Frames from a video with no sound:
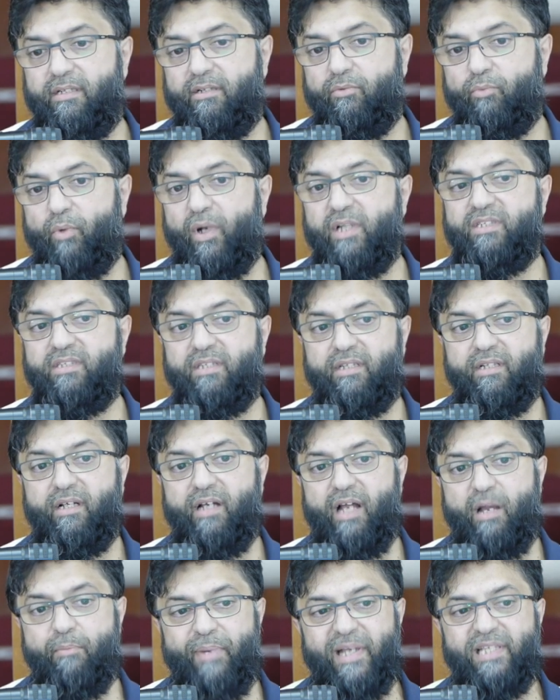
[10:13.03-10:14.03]
once
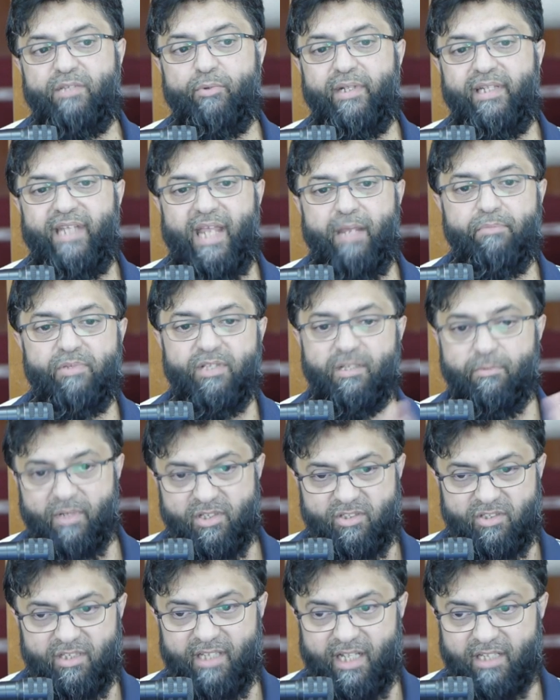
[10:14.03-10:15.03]
a Bedouin came to the
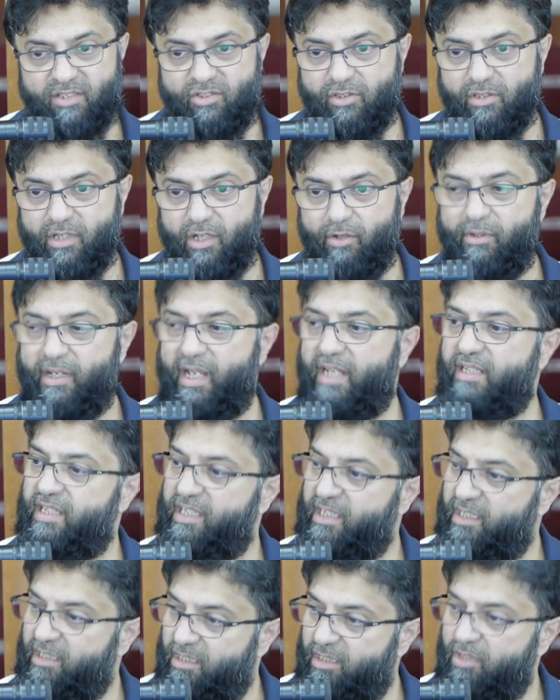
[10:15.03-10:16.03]
masjid, as you know, and
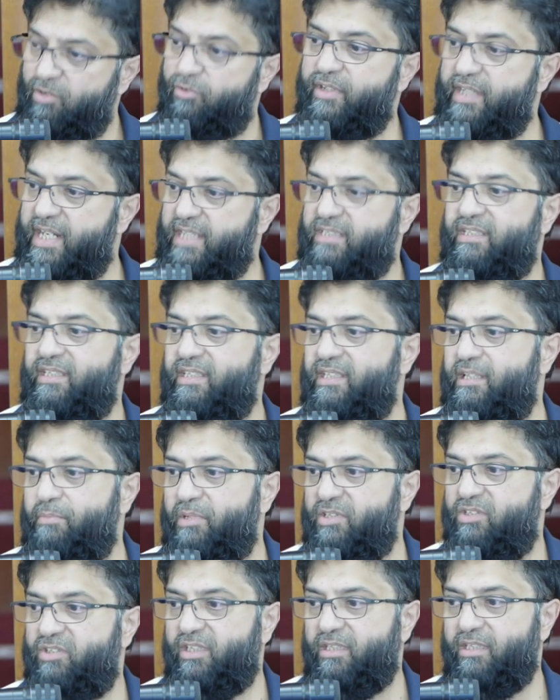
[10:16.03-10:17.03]
he urinated in the
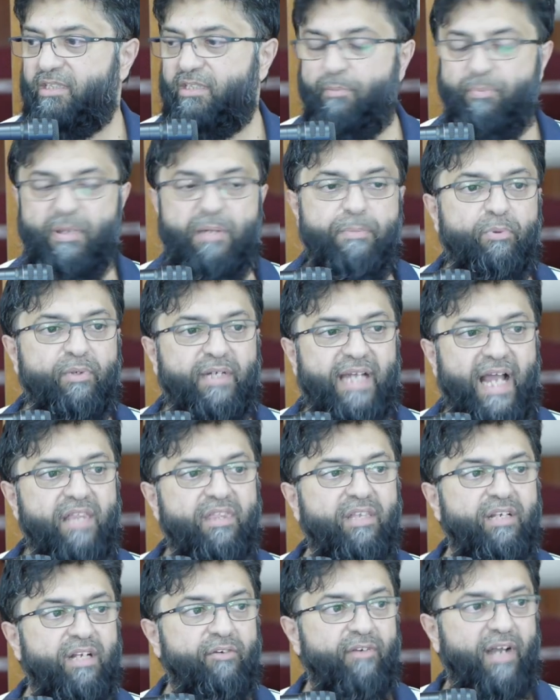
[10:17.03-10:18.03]
masjid. The people
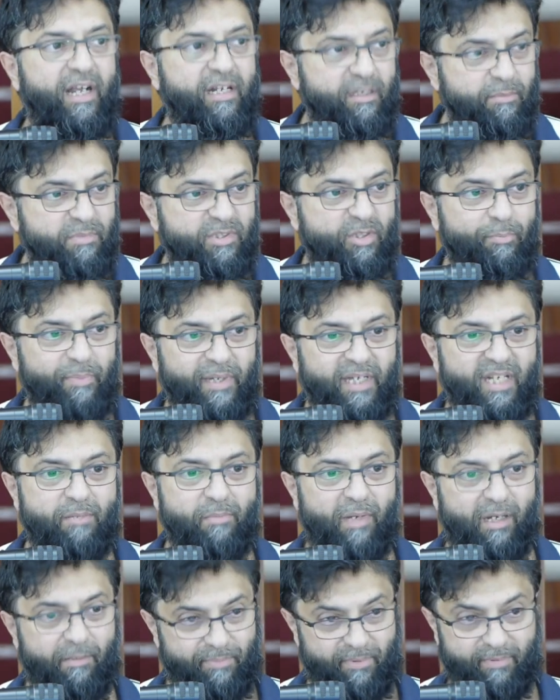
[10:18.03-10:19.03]
gathered around him to beat
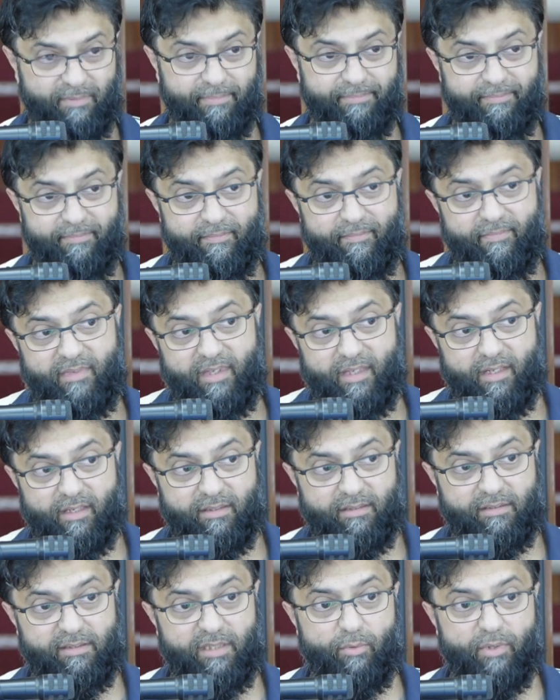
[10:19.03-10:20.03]
him up.
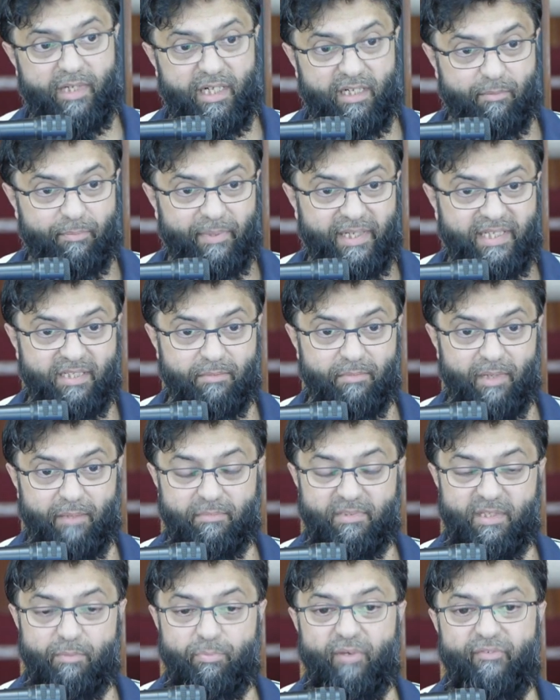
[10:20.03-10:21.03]
They were going to beat him
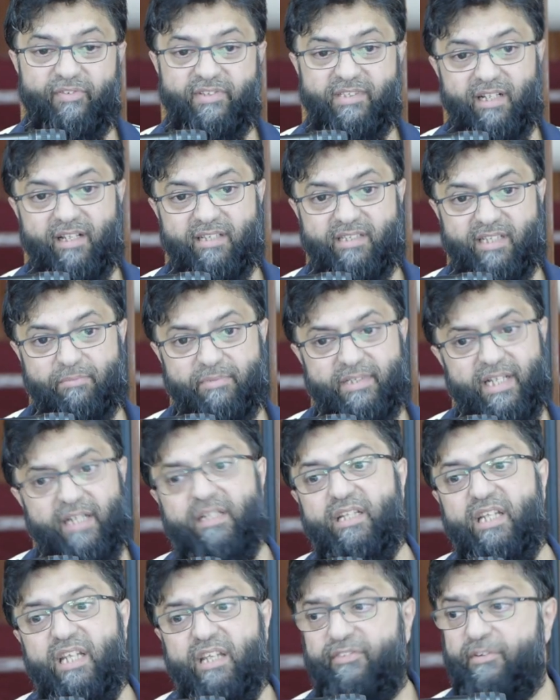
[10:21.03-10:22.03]
up. The Prophet said,
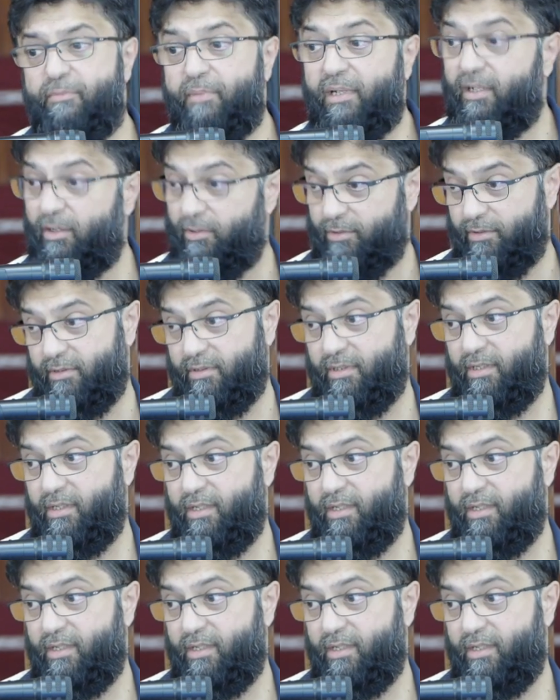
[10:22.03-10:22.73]
Leave him alone.